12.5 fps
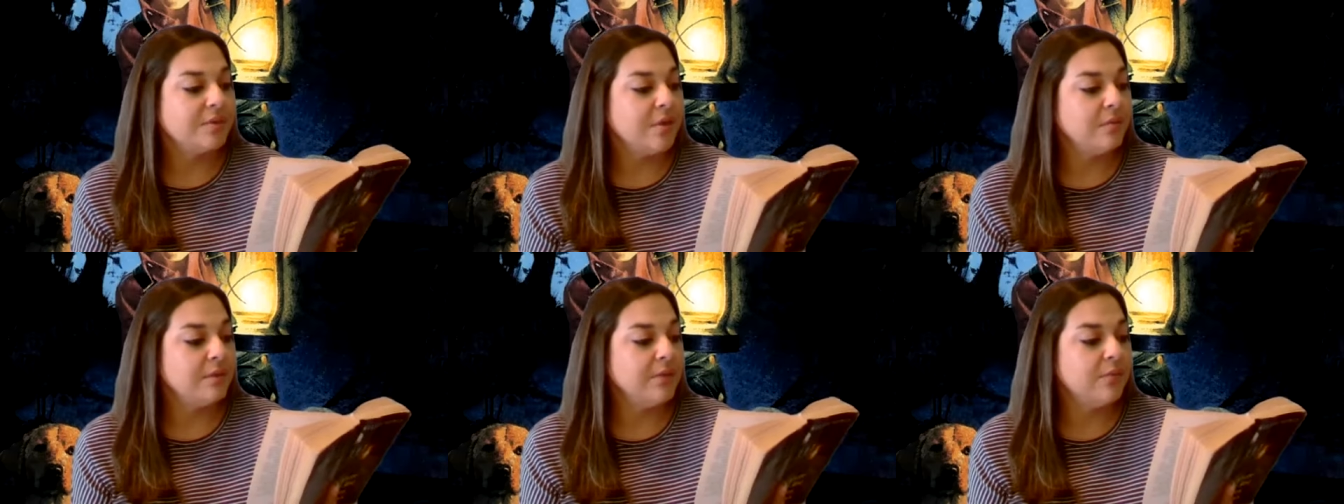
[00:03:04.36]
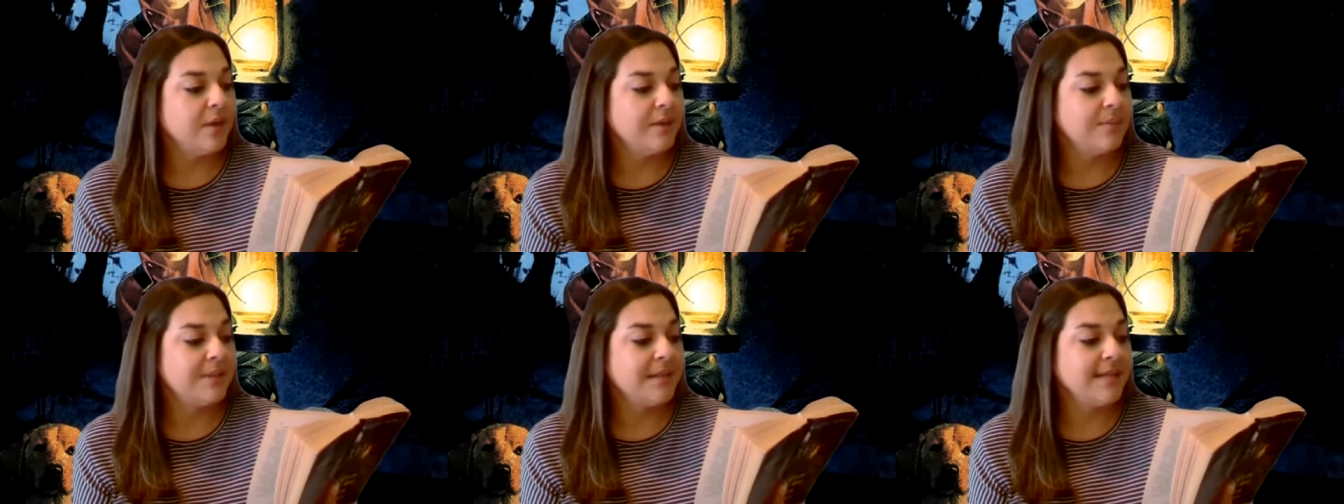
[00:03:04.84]
only
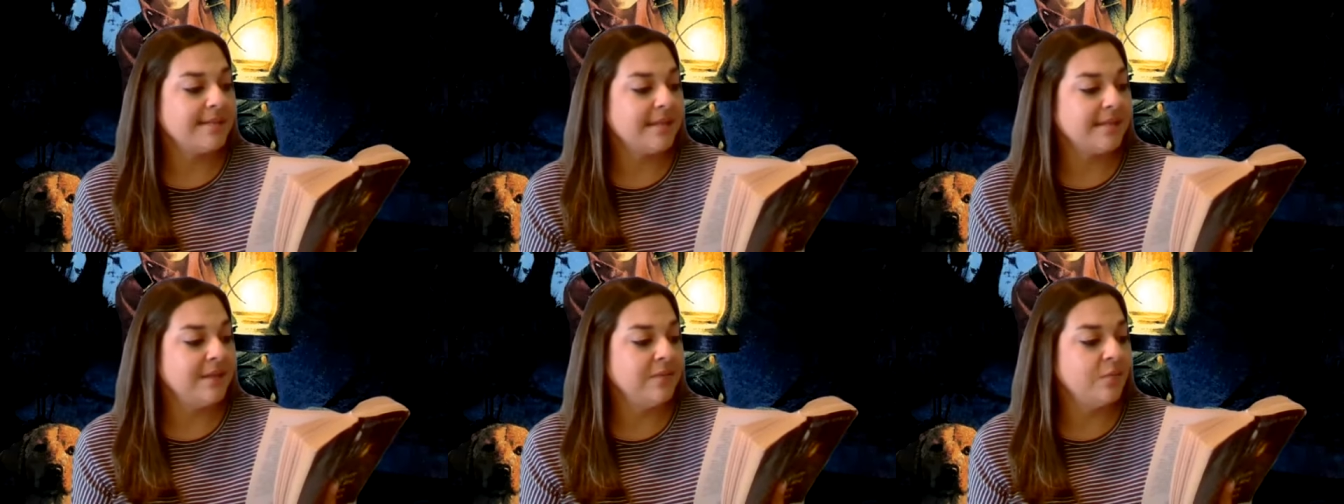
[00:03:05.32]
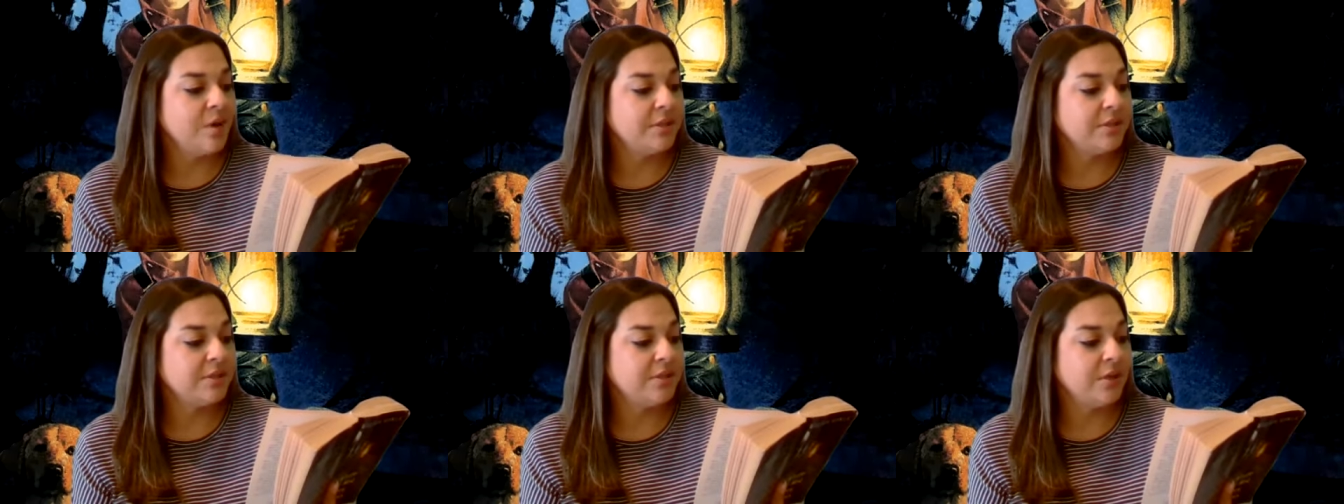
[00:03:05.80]
one place I didn't want
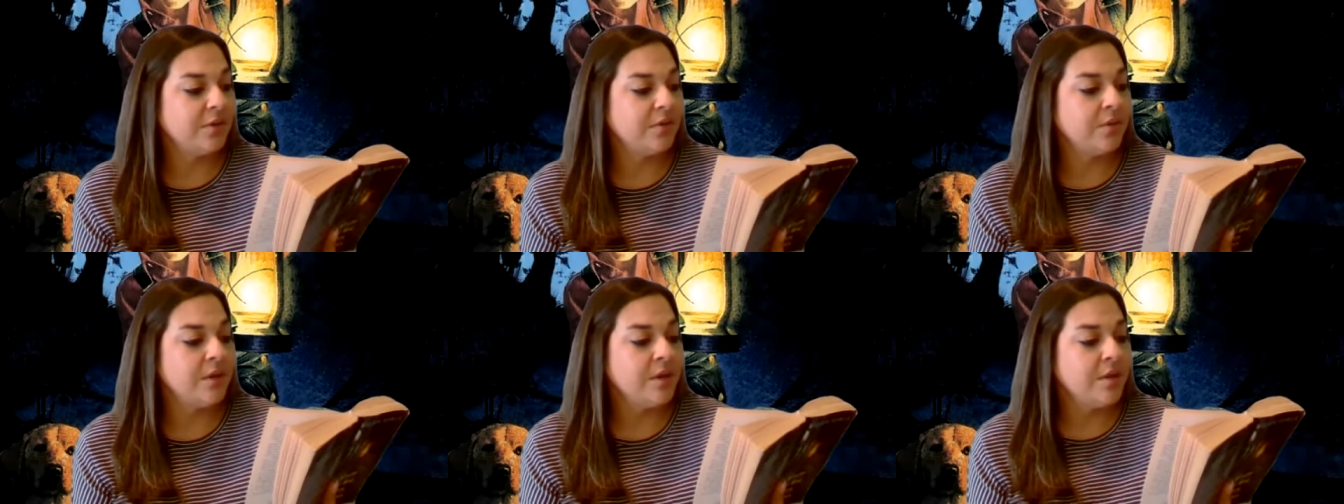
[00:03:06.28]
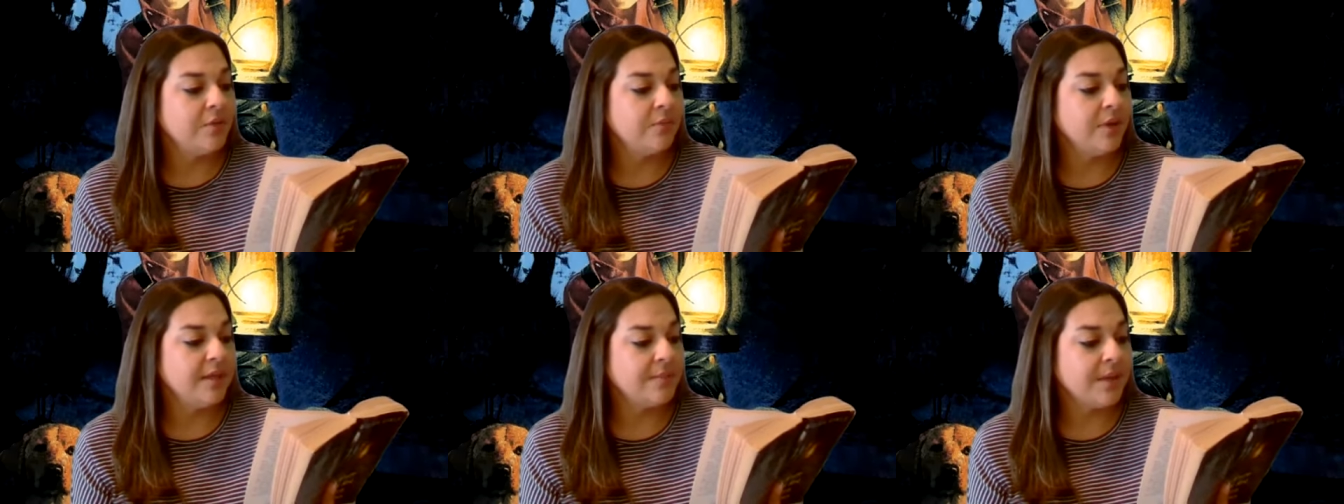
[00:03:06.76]
to go
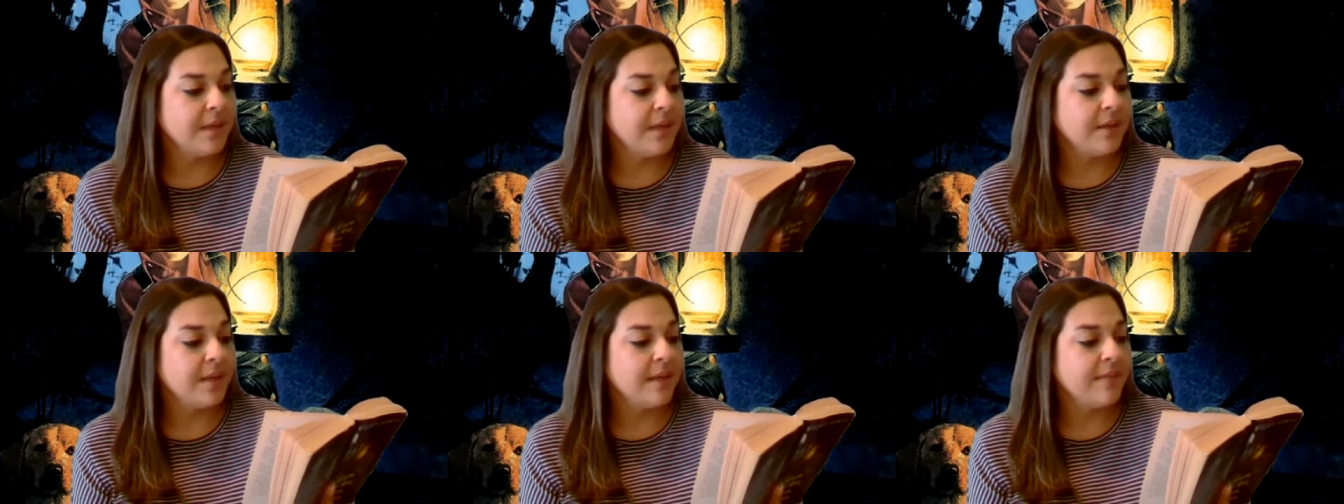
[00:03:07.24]
with me.